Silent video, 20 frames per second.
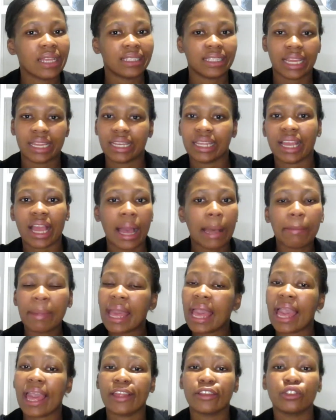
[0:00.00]
signing
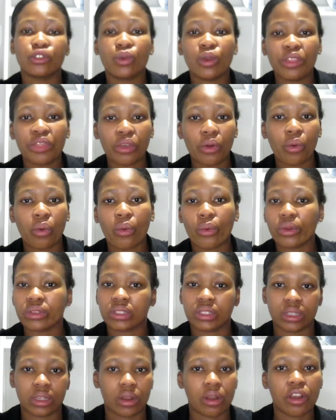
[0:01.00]
up and doing the
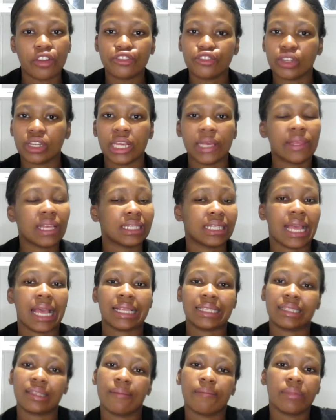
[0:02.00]
course. Literally, that's
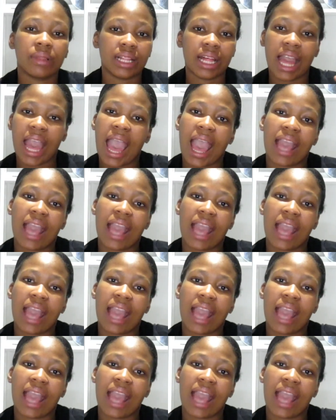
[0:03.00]
as simple